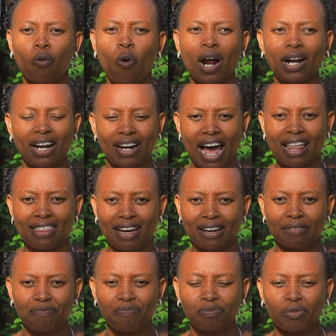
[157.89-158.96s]
one another
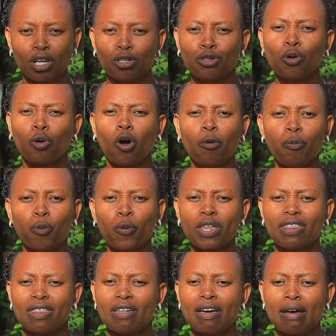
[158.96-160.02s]
to cope with